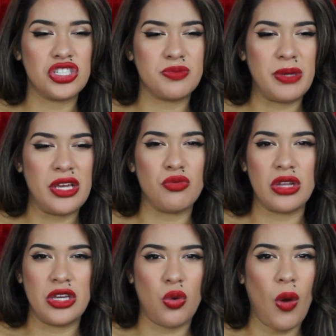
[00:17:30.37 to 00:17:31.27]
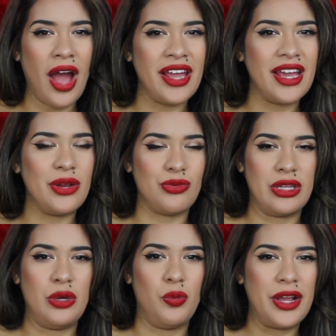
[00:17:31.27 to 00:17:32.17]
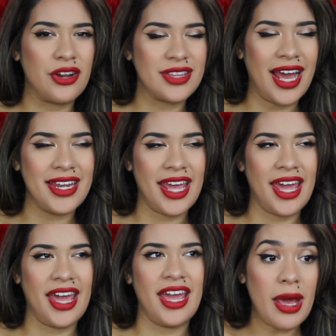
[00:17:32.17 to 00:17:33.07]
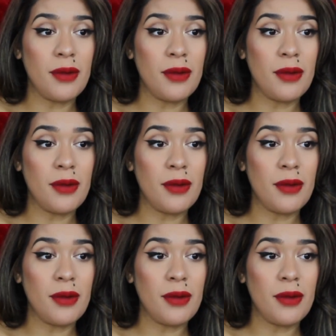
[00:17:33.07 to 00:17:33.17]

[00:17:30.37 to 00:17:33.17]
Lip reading: just being really quiet and really weird that day.